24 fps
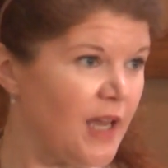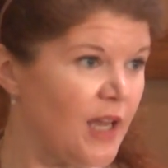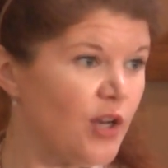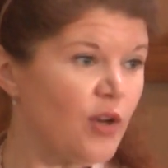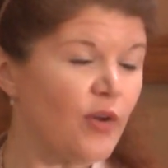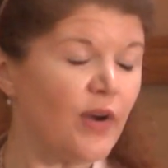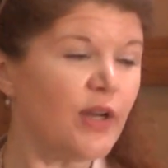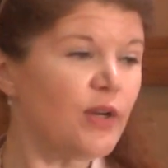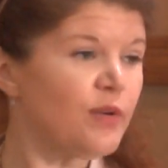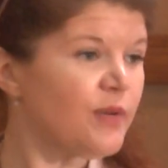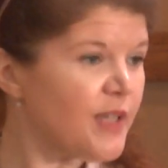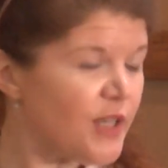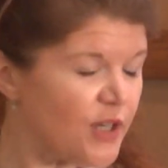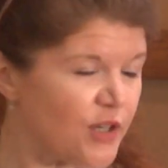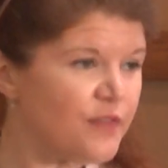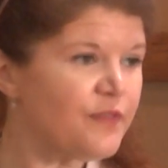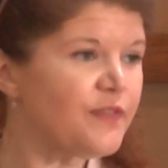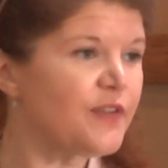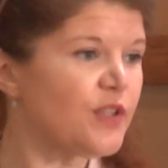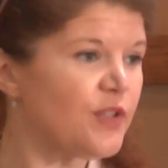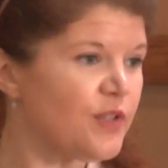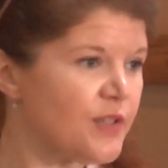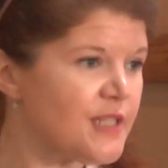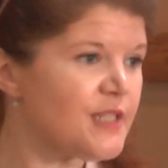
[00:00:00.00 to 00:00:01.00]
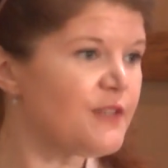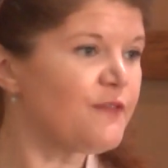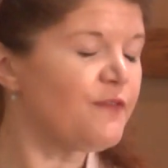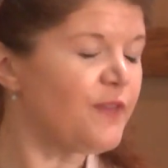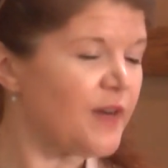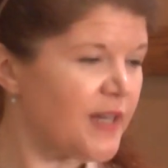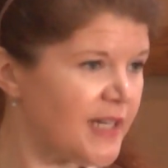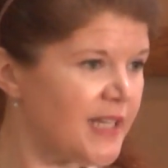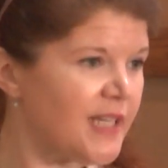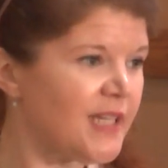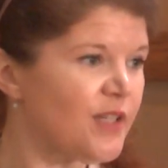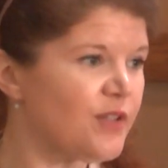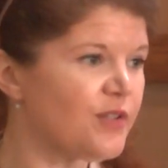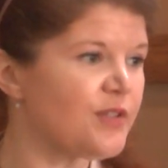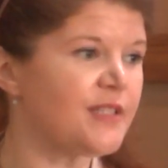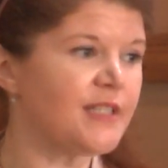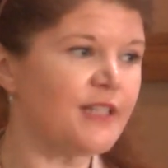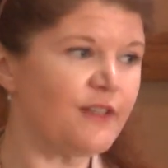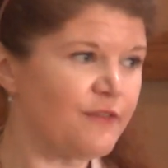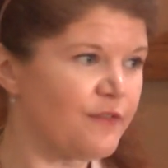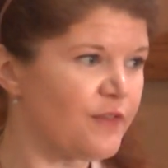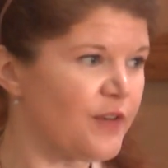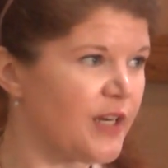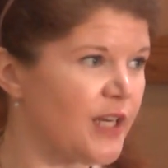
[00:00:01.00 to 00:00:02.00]
Now I don't care if it looks funny or
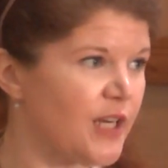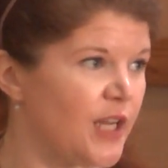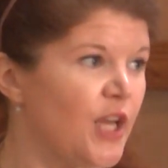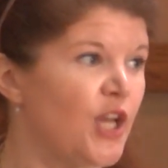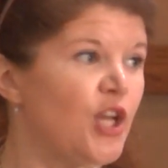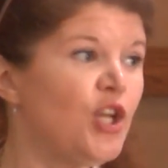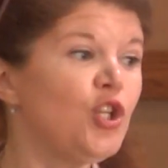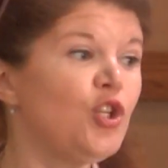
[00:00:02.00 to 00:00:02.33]
different.